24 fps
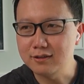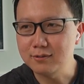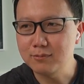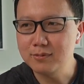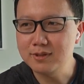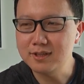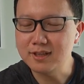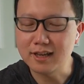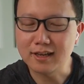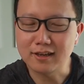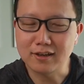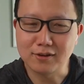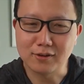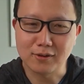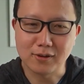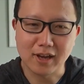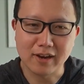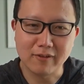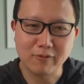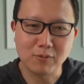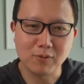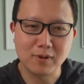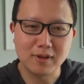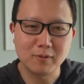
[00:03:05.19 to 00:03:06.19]
almost like,
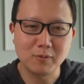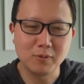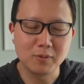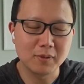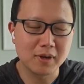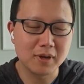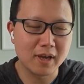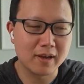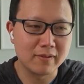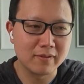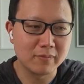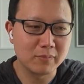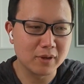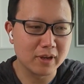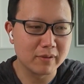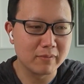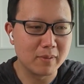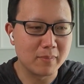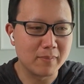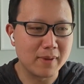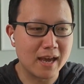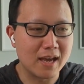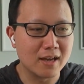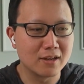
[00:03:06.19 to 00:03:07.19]
everyone will kind of become
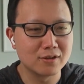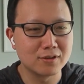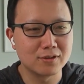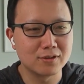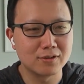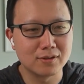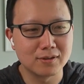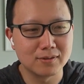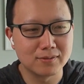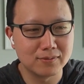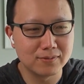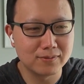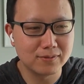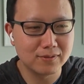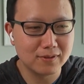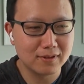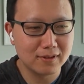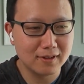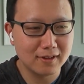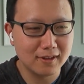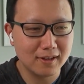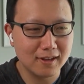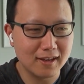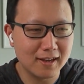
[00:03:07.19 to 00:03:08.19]
a manager of
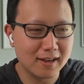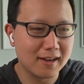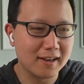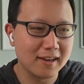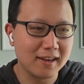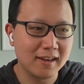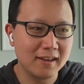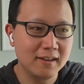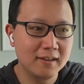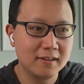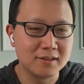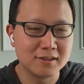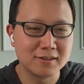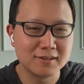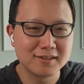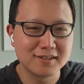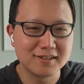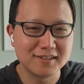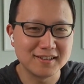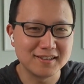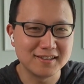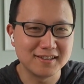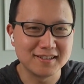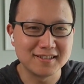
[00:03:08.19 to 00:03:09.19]
AI agents.
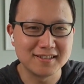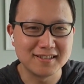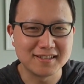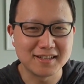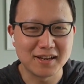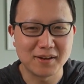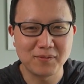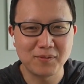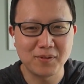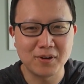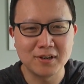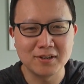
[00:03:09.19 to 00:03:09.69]
Is that fair to